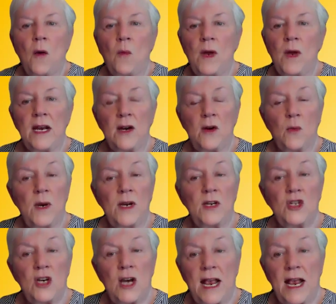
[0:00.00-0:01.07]
when it
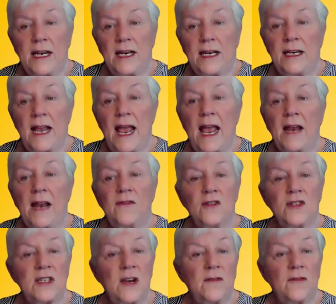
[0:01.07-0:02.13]
originated, and for
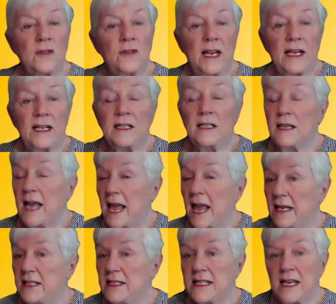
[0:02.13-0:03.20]
several
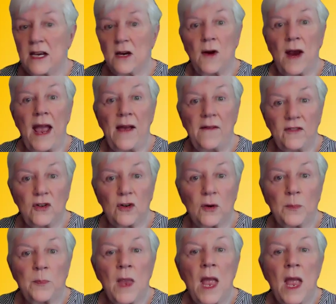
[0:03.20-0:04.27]
decades thereafter.